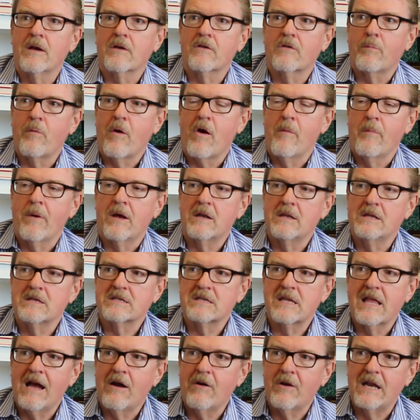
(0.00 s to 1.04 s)

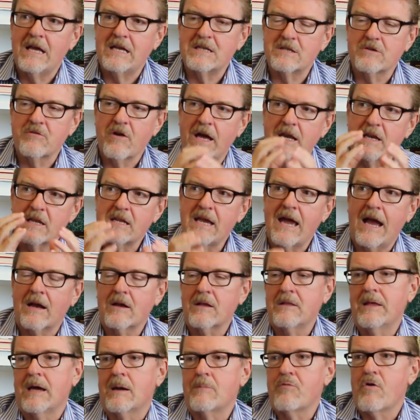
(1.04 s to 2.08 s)
experimentalists nowadays try to
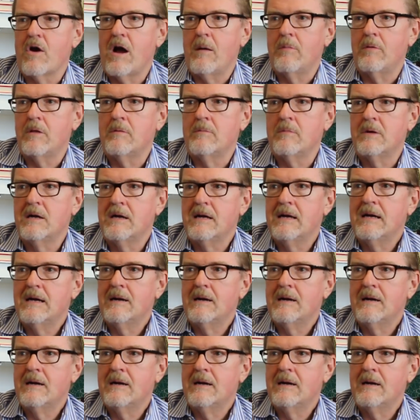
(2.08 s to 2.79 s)
tackle that problem